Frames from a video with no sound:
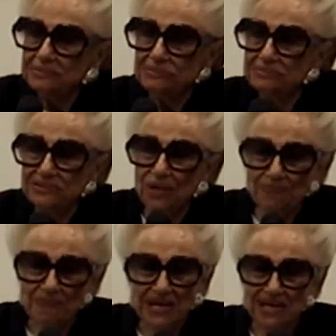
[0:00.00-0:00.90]

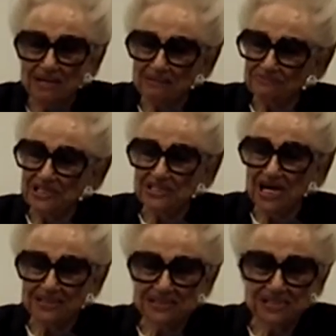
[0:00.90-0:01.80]
don't be
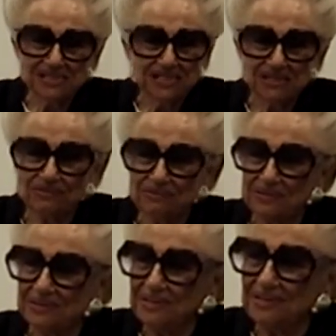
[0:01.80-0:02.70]
reluctant to
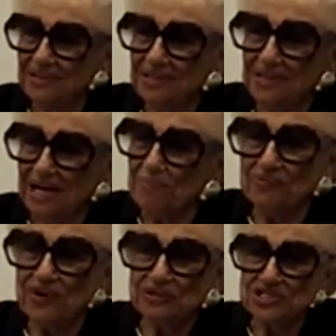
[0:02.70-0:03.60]

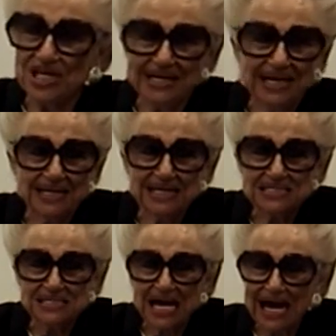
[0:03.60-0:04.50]
approach any of
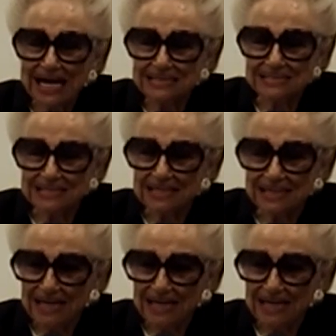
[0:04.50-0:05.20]
these guys.